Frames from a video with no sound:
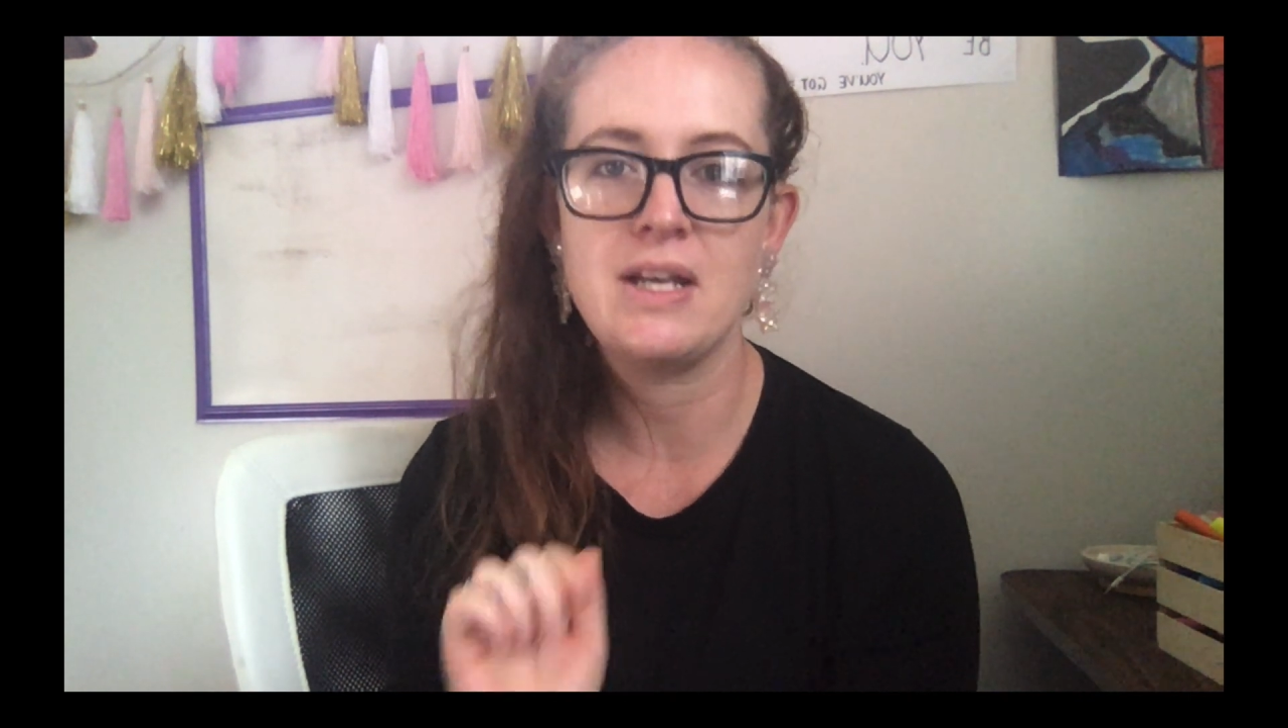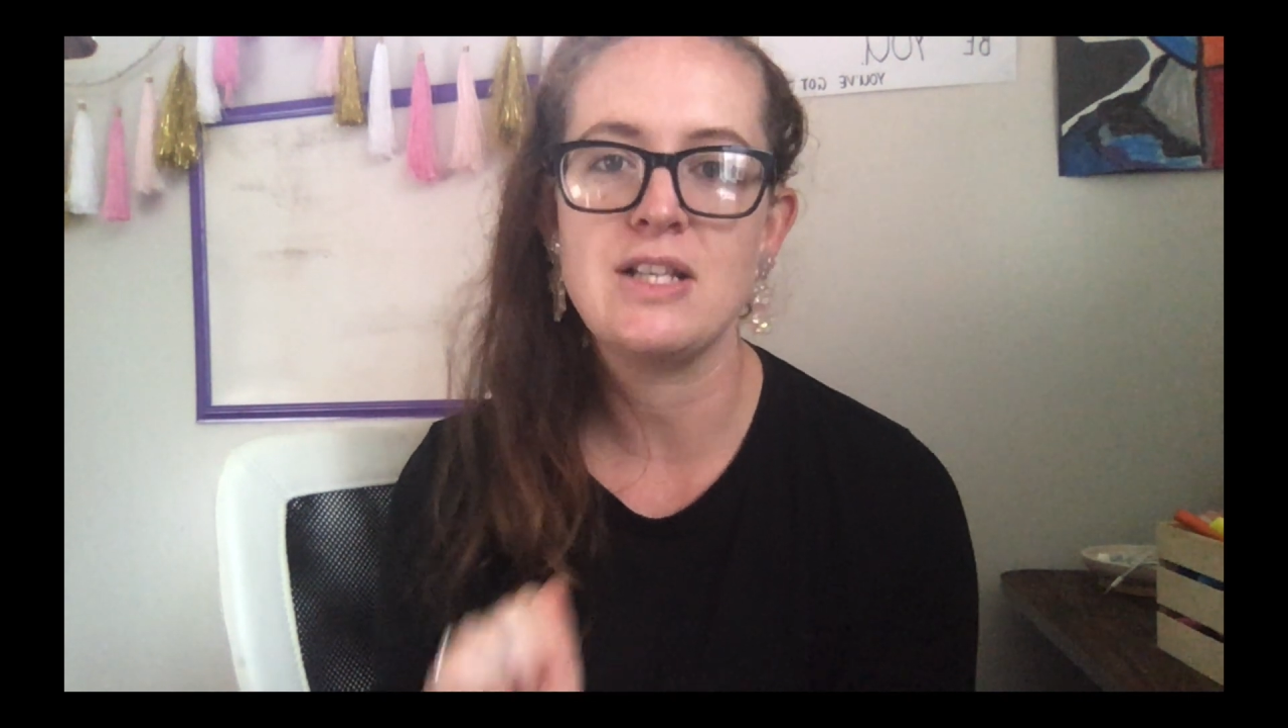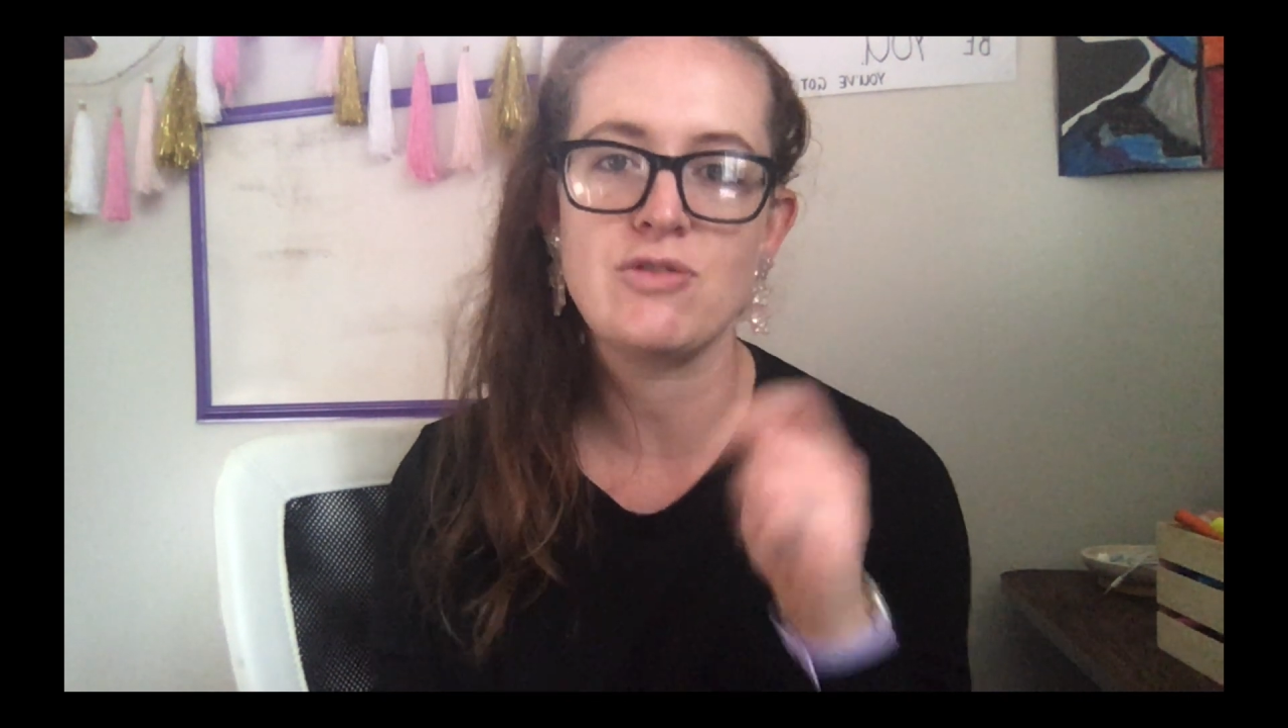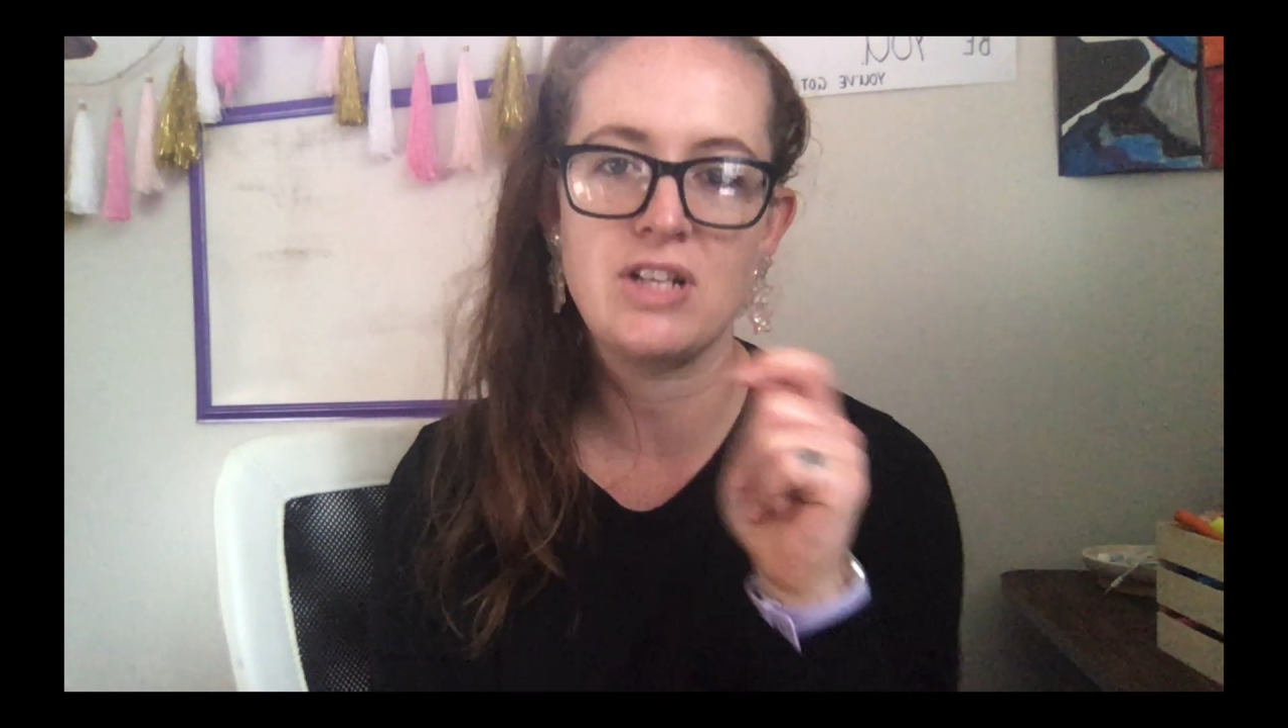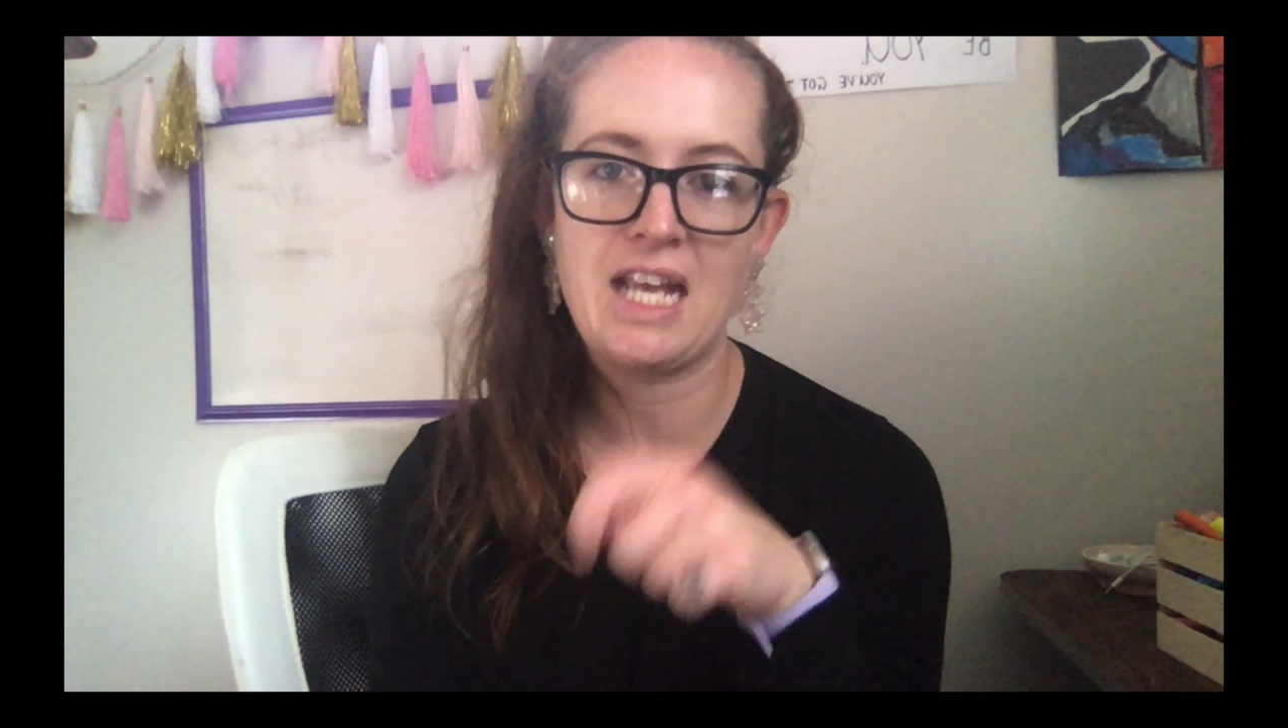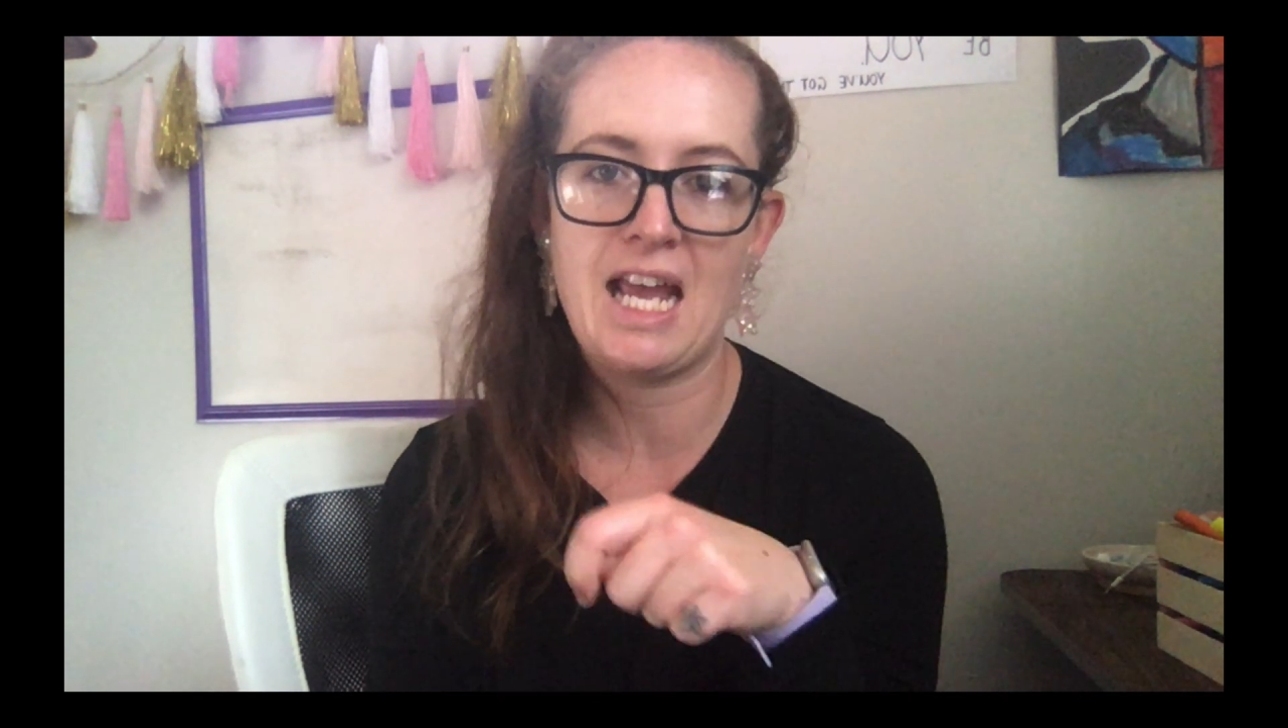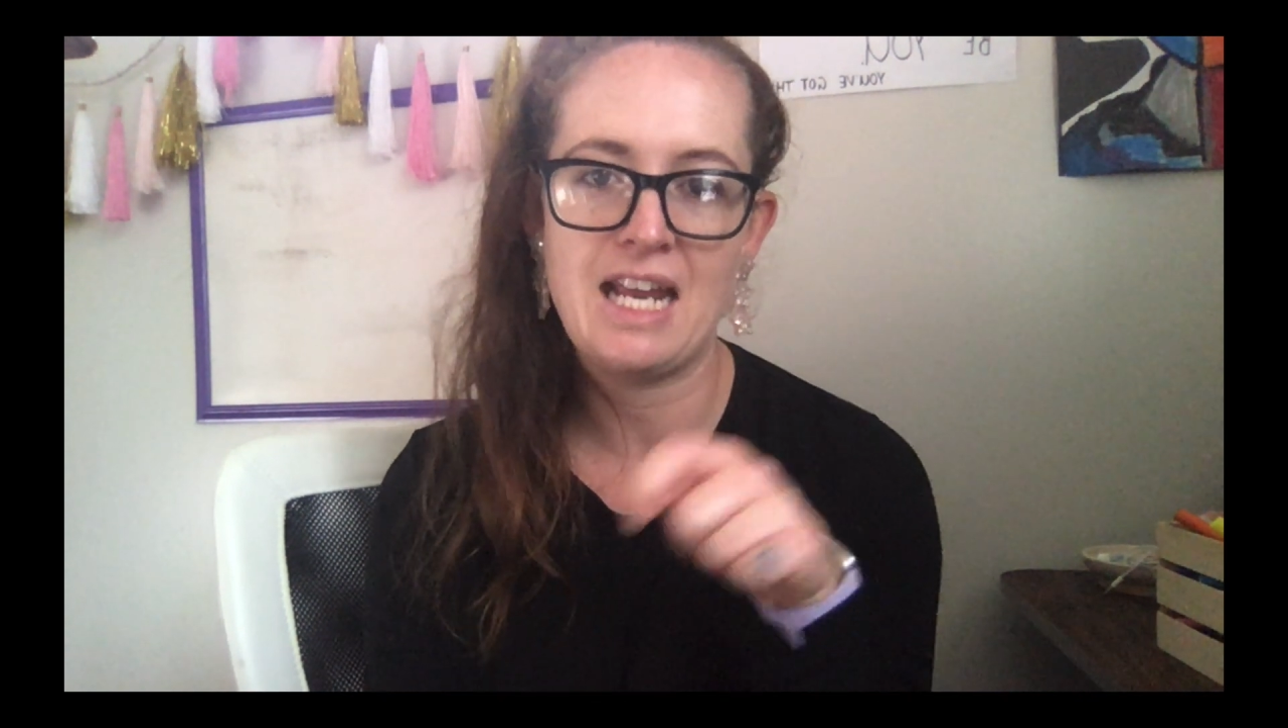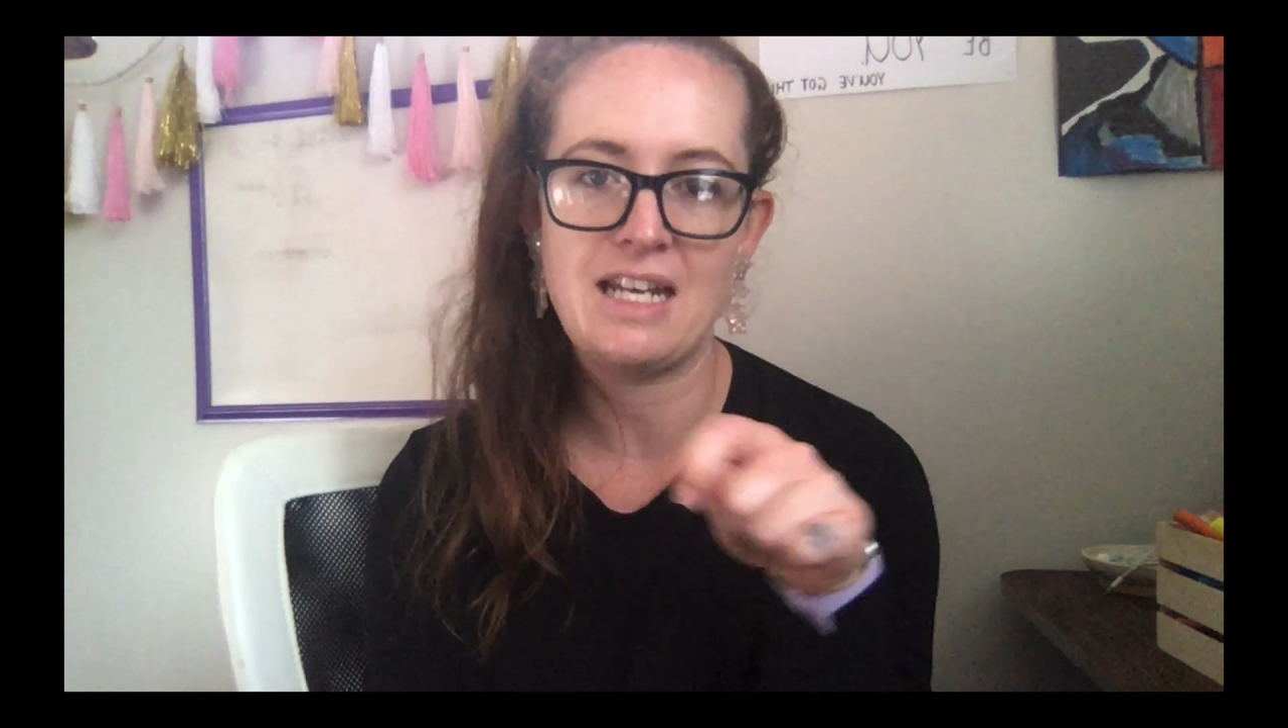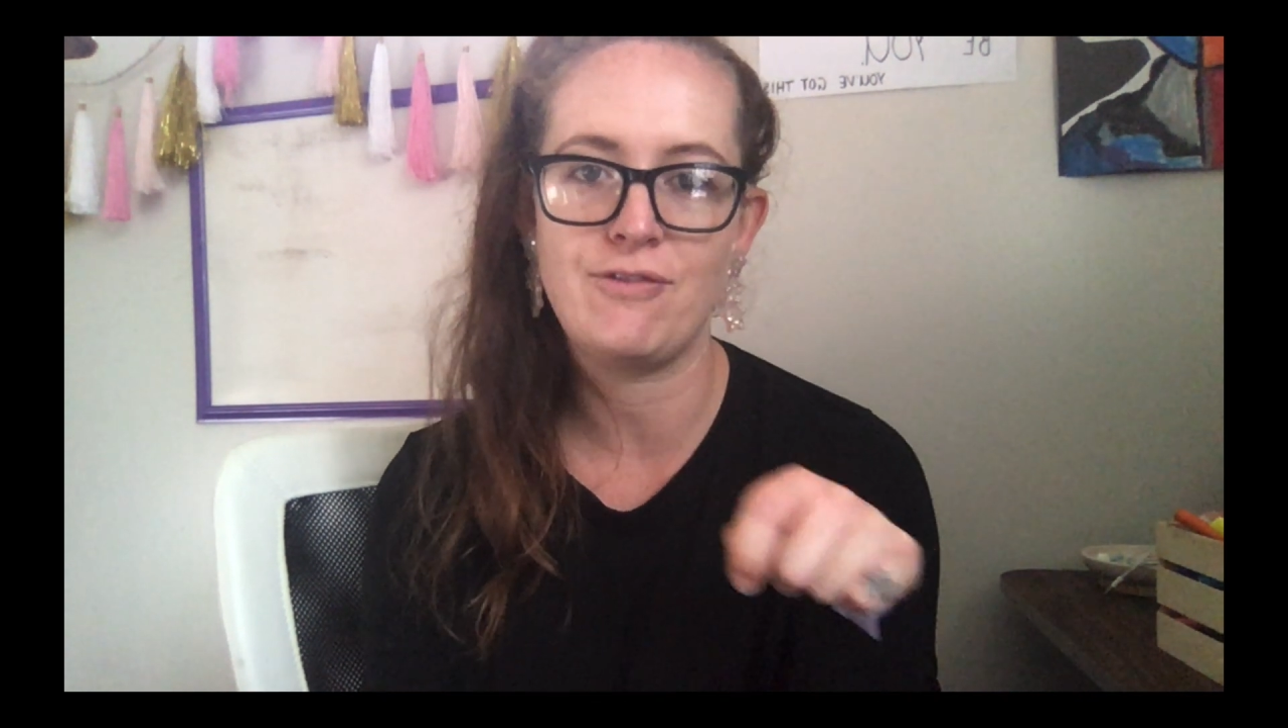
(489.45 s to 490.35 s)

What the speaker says: is really handy